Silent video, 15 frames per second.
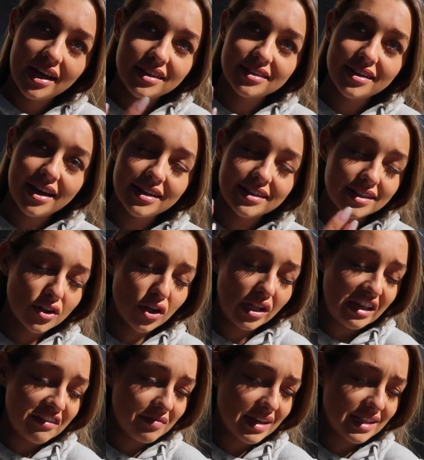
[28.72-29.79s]
I decided to not
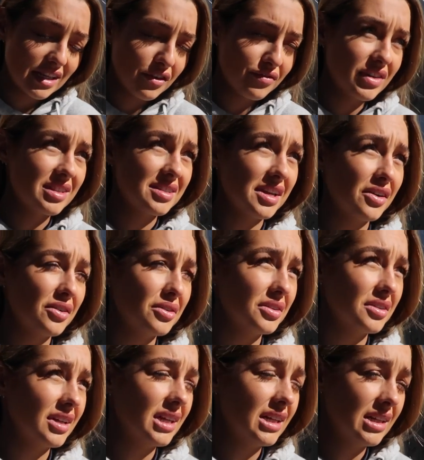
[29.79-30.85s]
leave myself a single